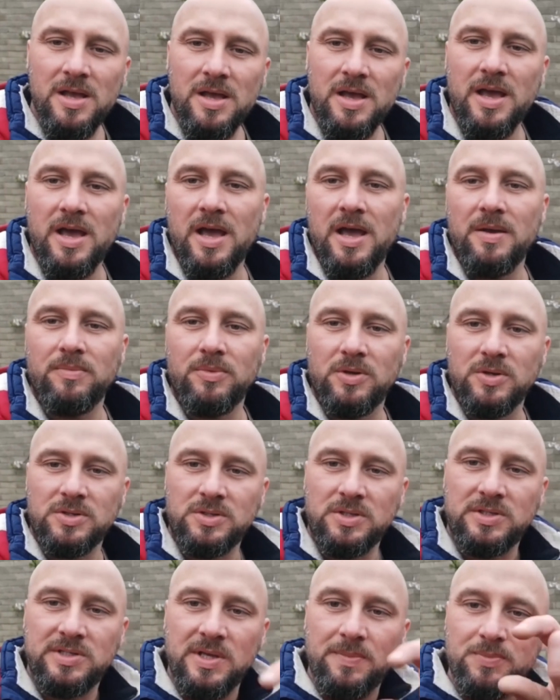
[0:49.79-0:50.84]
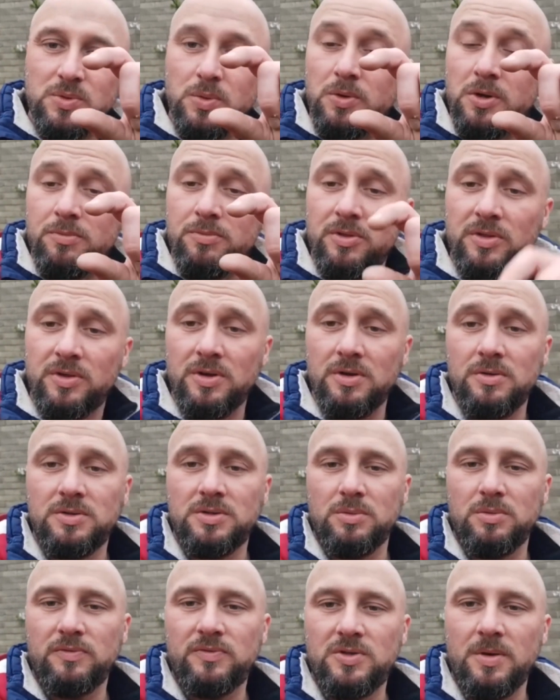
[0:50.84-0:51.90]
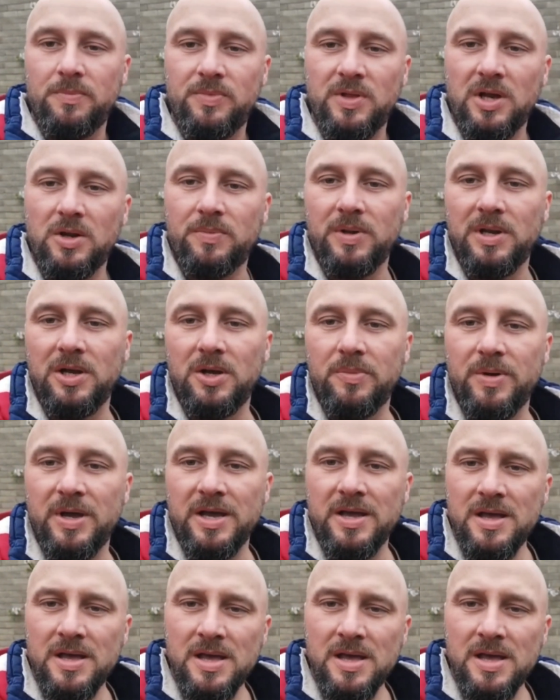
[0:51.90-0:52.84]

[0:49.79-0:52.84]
because the tips were coming through, so we've topped that up a little bit,